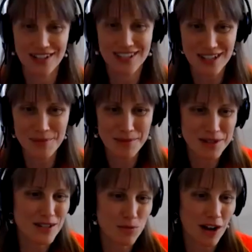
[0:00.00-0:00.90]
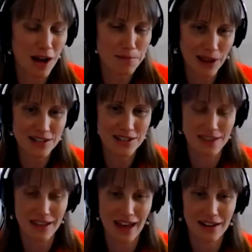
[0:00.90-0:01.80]
Because sometimes it's more complex
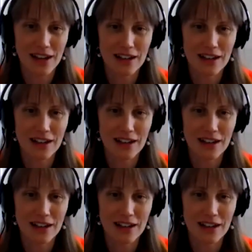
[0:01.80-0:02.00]
than that.